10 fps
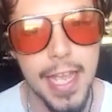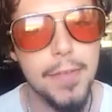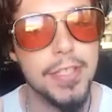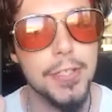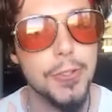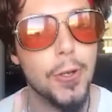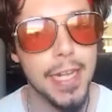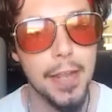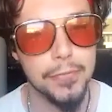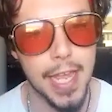If it's in your
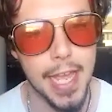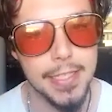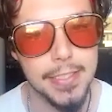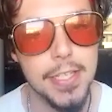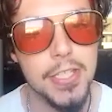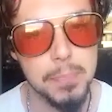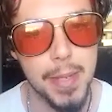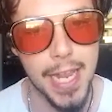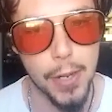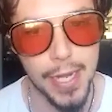left hand,
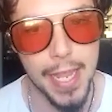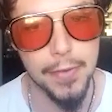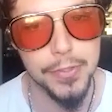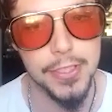spell out left.